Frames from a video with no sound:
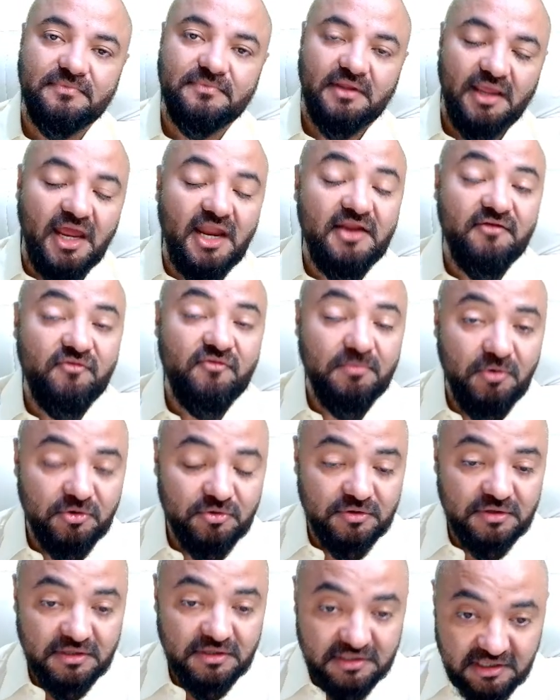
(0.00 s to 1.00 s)
And if you belong
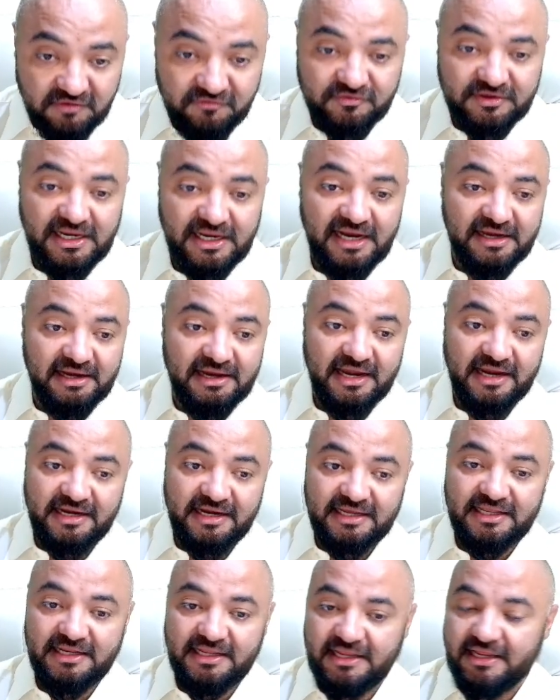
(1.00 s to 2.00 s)
to the reserved
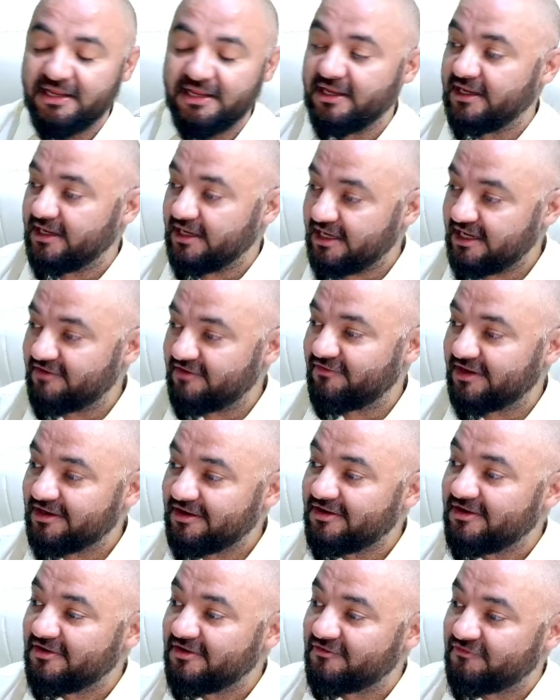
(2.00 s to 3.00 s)
category,
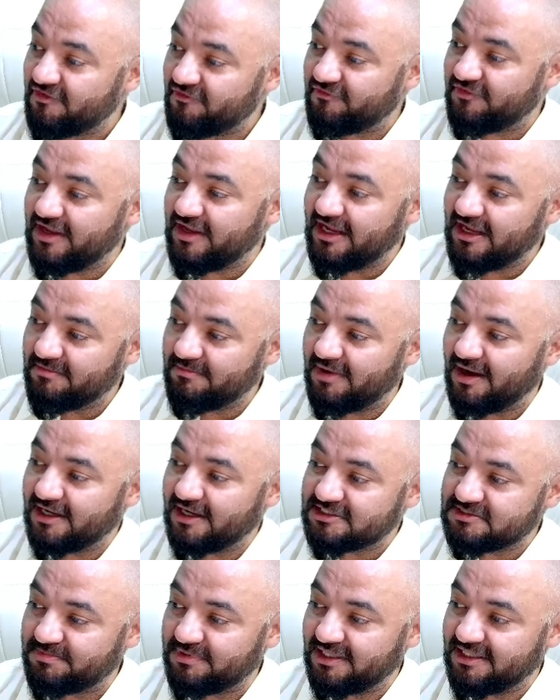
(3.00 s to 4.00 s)
even 15
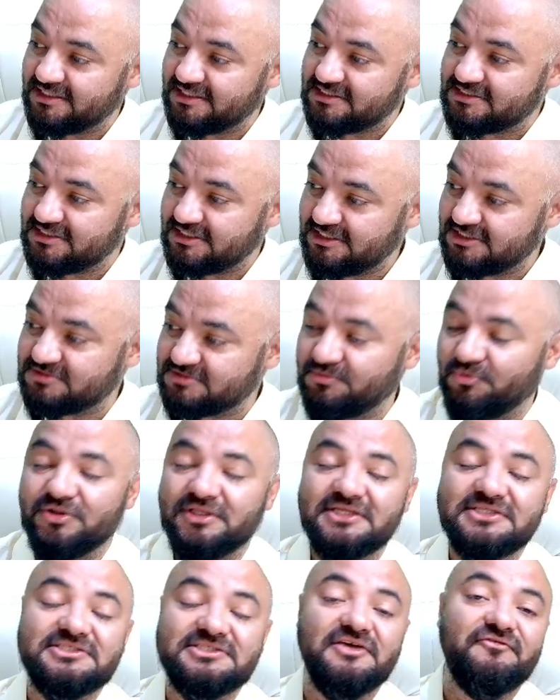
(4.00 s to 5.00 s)
marks plus is more
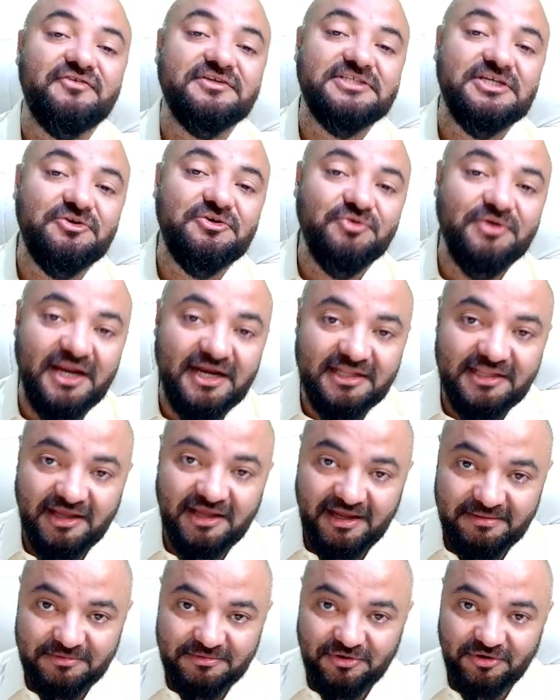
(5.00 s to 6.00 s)
than sufficient to get the
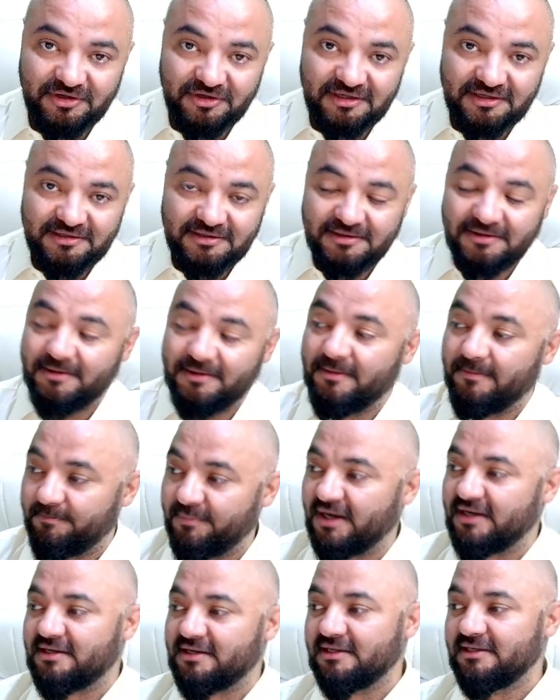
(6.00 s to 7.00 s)
IIM call.
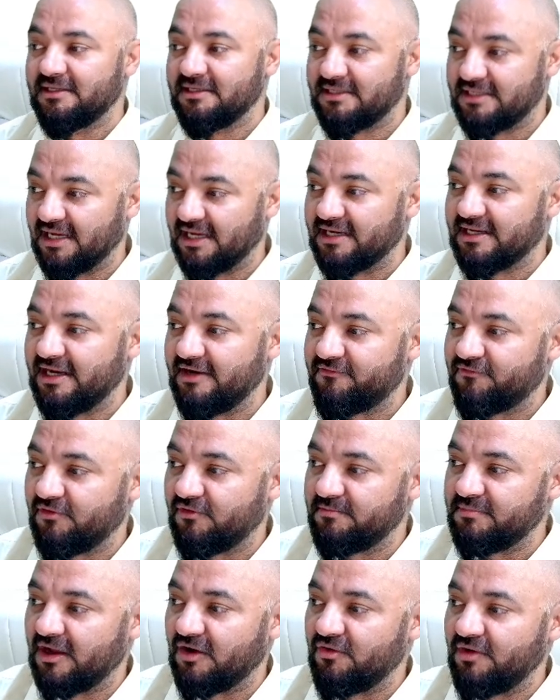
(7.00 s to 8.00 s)
But target
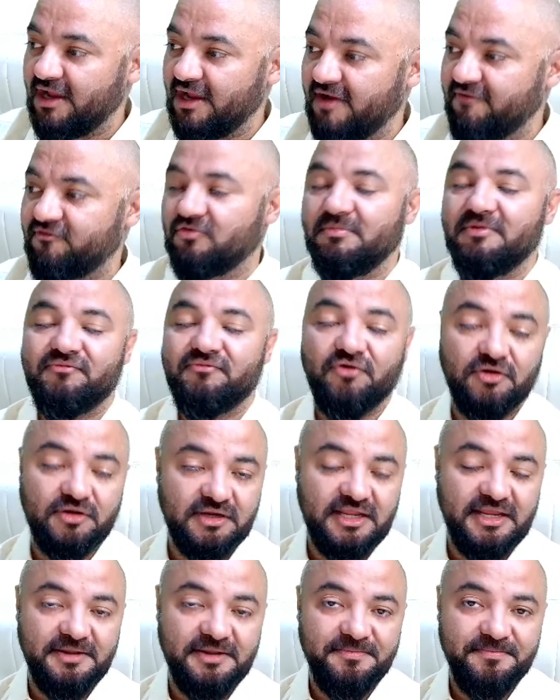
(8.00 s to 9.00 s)
from now have to be 40.